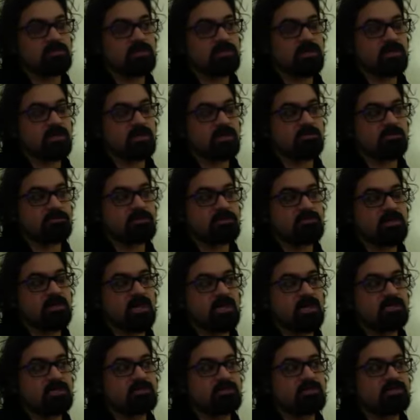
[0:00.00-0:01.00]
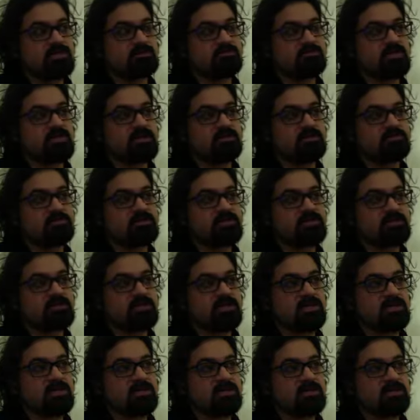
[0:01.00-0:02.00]
and to add perhaps a
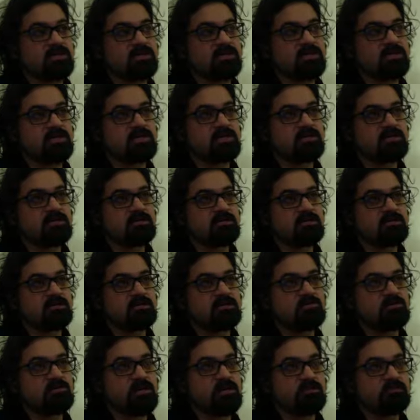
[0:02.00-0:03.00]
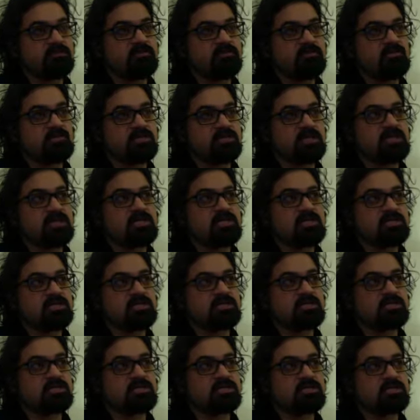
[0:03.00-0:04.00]
line there, if not done under
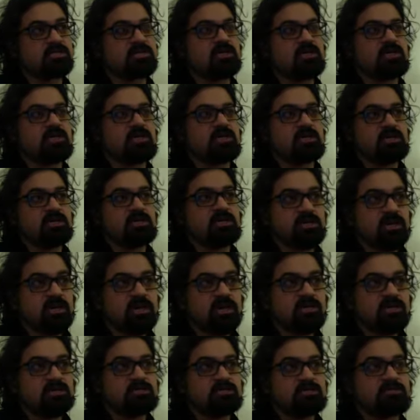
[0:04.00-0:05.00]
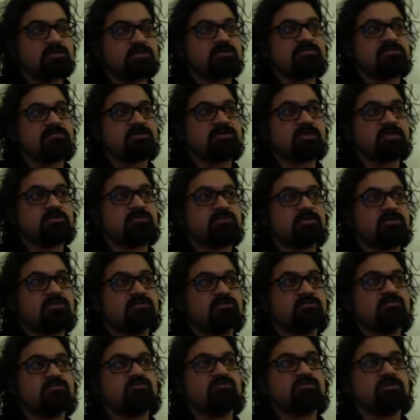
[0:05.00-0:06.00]
the guidance of someone
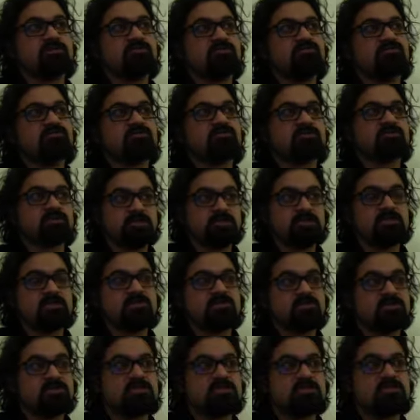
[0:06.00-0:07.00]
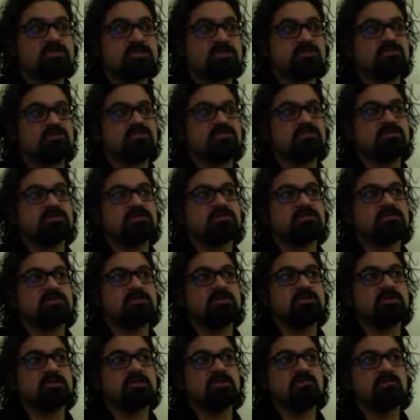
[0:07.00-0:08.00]
who knows he or she knows
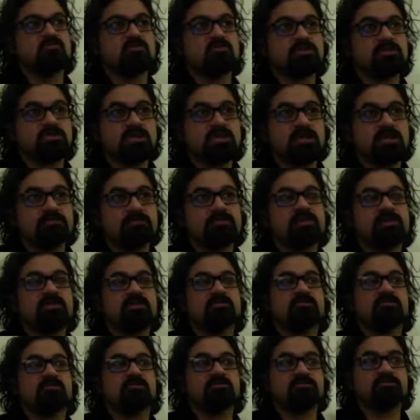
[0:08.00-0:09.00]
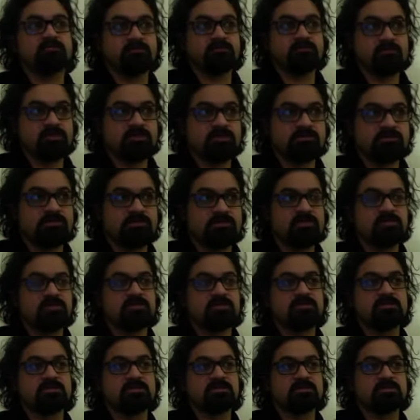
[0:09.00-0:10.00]
what's happening for this
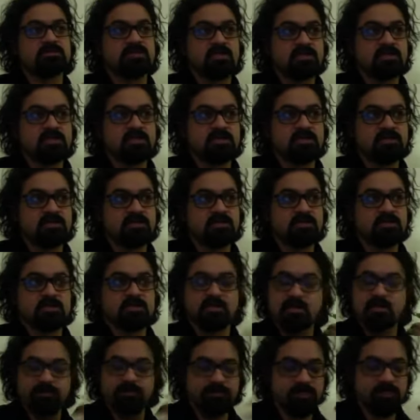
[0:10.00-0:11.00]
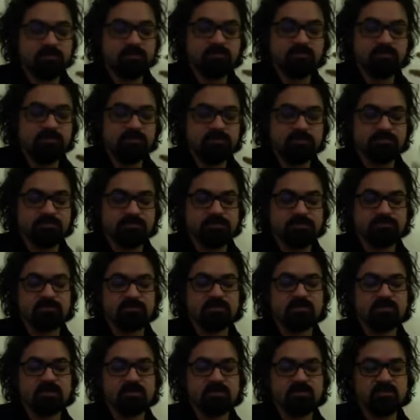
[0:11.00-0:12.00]
person psychically i mean in terms of their
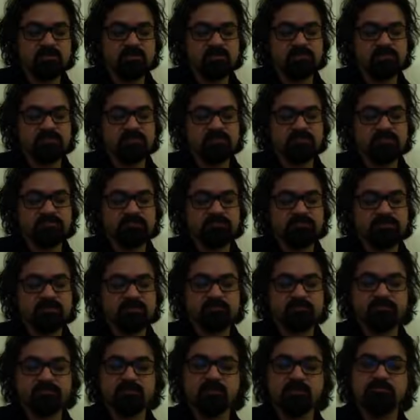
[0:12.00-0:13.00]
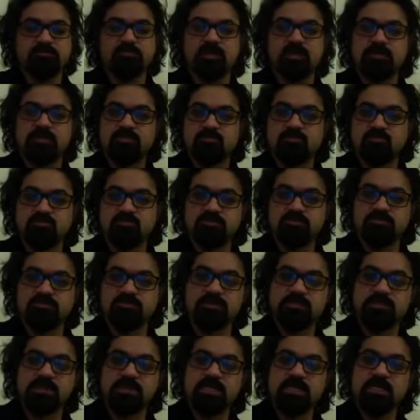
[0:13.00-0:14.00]
psychology vis-a-vis past traumas
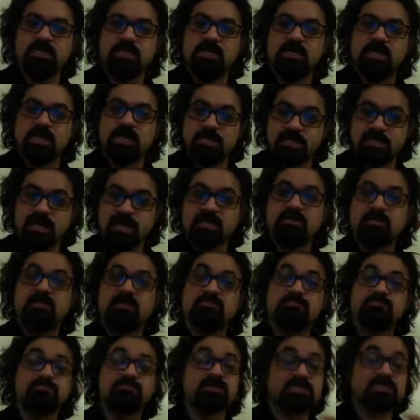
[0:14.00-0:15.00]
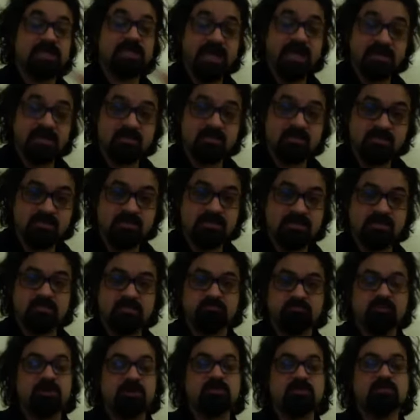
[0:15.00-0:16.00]
it, that could potentially
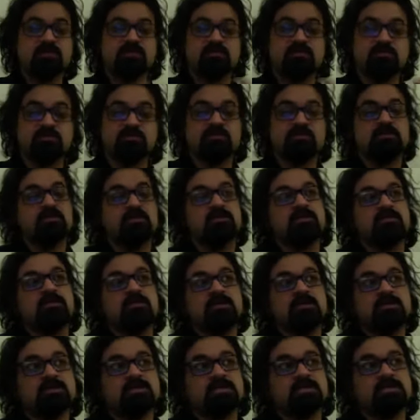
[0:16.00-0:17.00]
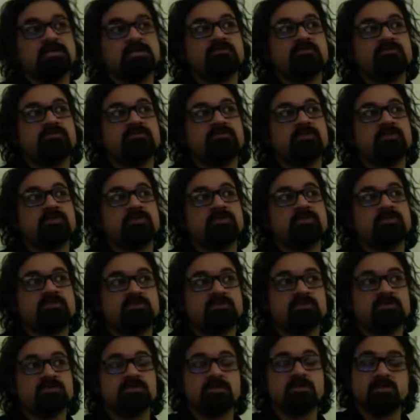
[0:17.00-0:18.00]
rather than instead of doing
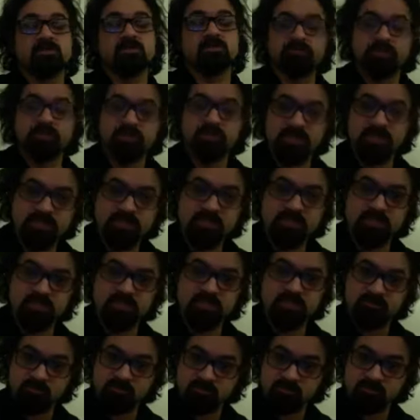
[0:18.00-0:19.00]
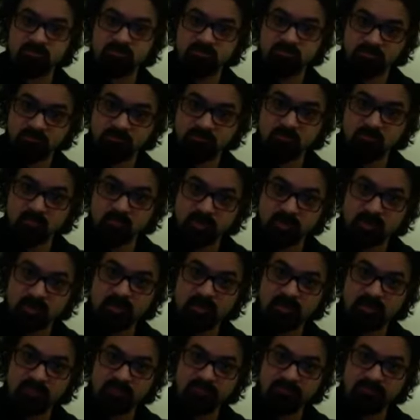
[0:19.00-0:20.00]
good, it could potentially do more
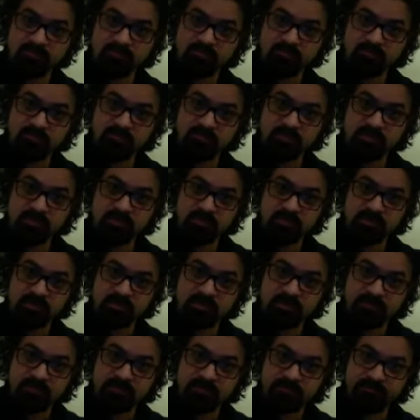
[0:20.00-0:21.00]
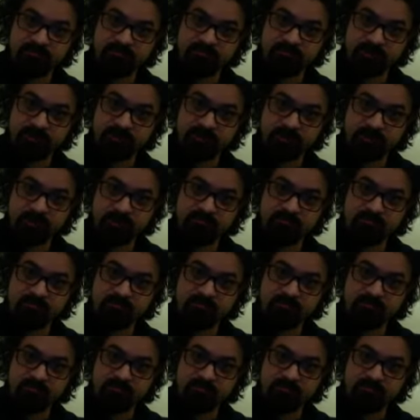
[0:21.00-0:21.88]
harm. If it,